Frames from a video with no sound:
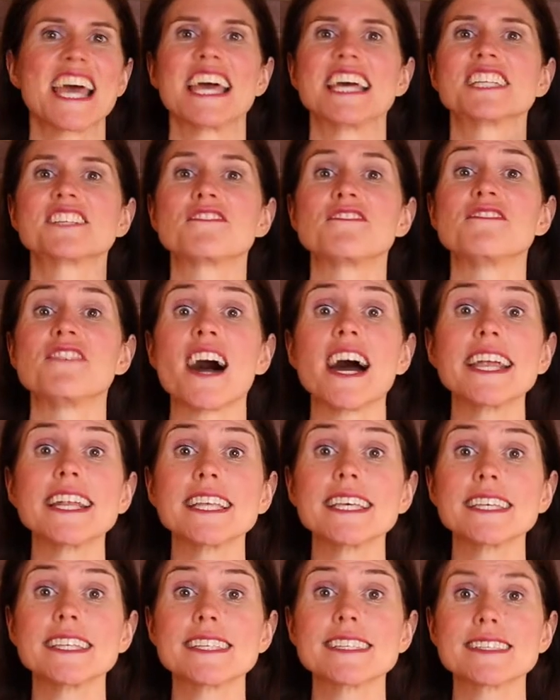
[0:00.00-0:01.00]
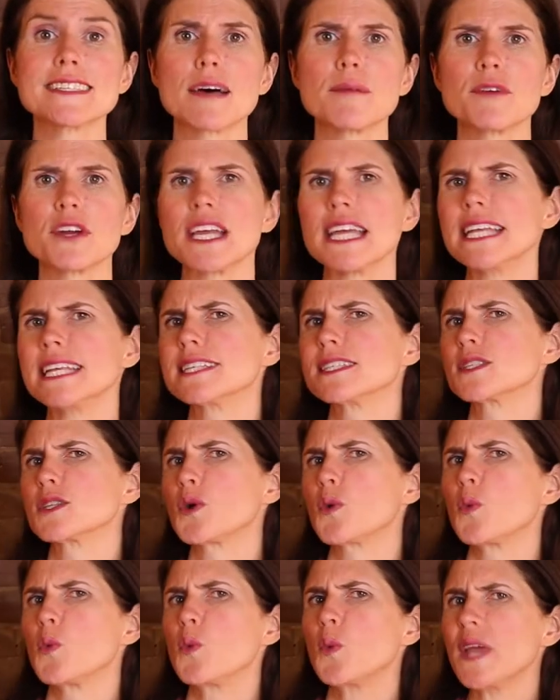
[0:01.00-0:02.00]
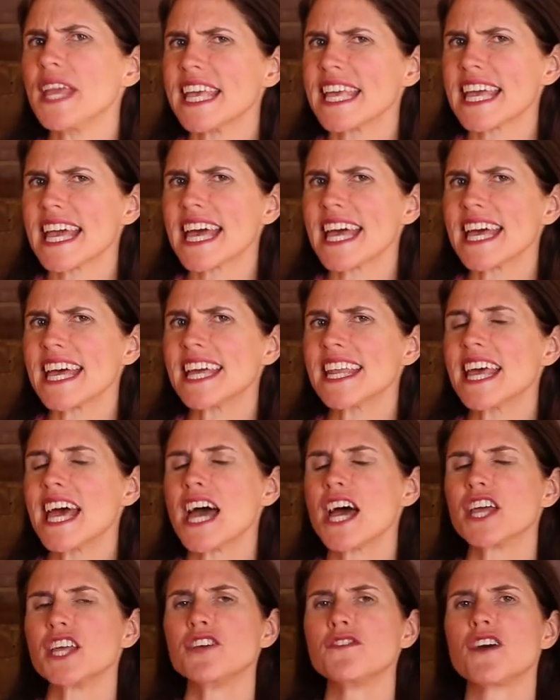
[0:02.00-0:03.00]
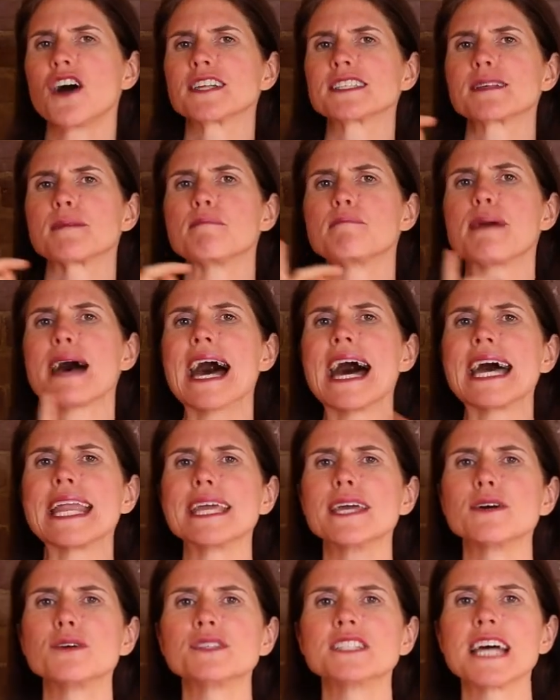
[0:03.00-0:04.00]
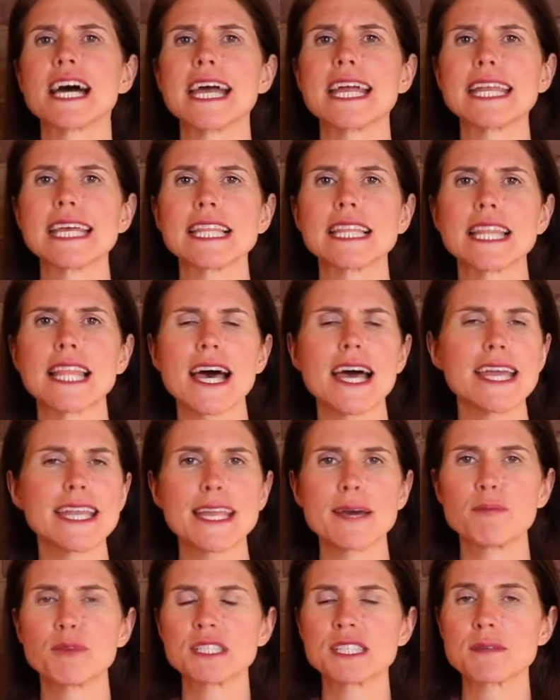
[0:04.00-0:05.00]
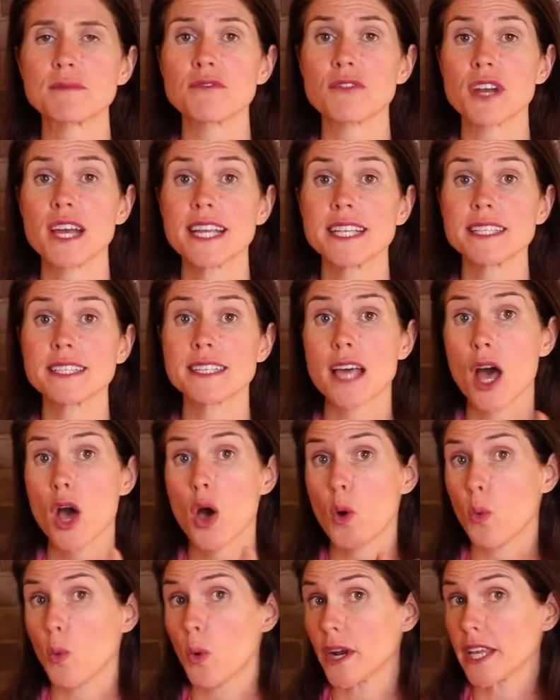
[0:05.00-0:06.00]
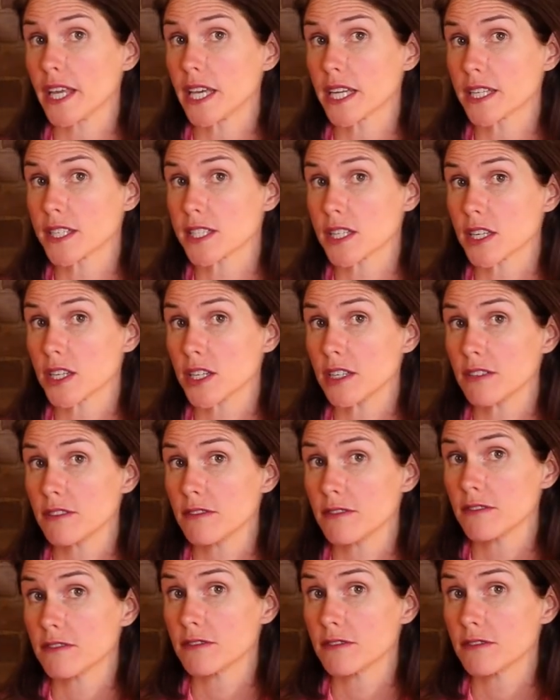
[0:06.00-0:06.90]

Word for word: It's finally the summer, it is the weekend, you've got some patio dining lined up with some friends. What are you gonna serve?